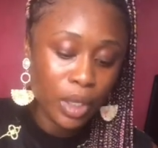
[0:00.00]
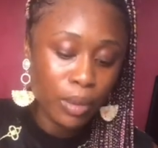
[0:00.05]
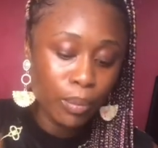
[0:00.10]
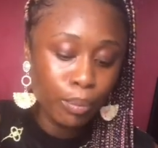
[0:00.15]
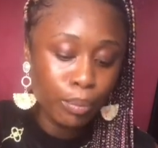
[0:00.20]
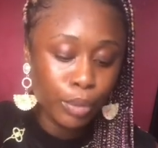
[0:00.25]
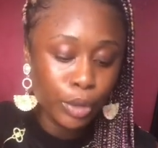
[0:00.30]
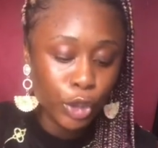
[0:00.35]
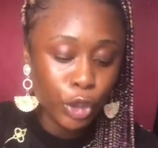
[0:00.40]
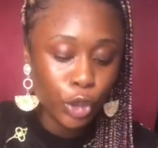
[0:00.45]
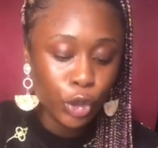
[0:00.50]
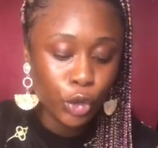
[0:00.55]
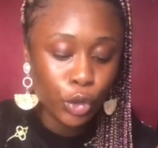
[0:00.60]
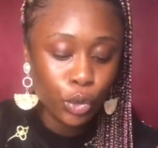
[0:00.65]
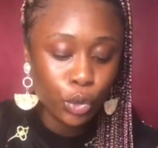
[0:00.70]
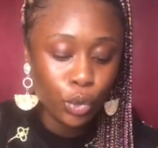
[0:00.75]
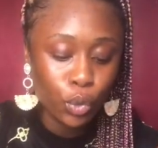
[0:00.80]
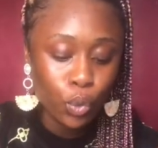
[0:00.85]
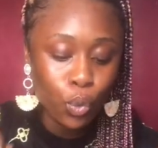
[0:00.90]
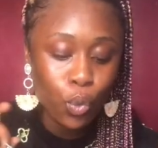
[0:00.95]

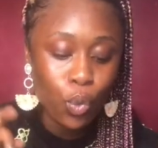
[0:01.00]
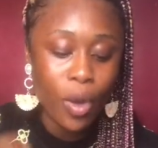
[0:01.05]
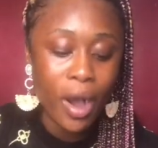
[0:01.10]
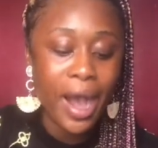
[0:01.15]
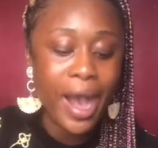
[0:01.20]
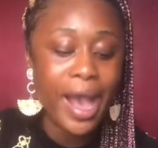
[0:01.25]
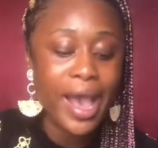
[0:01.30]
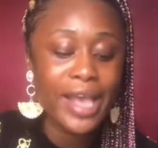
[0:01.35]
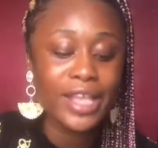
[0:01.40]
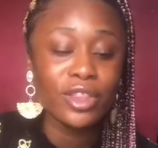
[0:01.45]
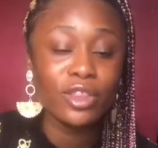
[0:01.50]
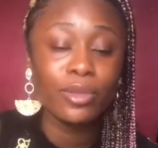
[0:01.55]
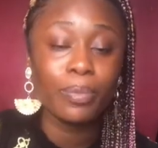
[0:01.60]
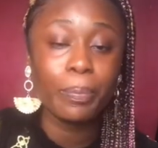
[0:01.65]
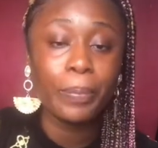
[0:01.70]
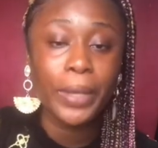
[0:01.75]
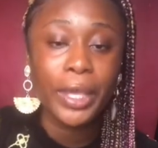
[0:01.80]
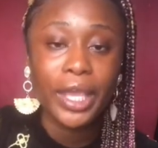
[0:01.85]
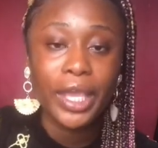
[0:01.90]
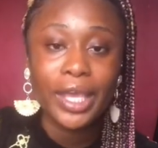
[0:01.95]
blue, white,
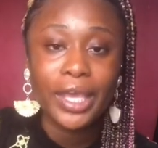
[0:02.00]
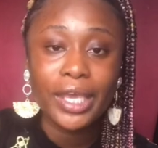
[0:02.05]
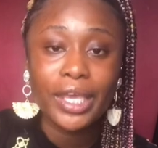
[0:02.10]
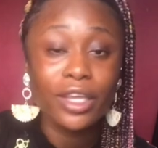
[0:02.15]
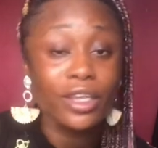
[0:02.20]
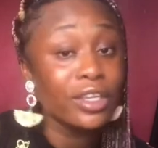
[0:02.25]
pink,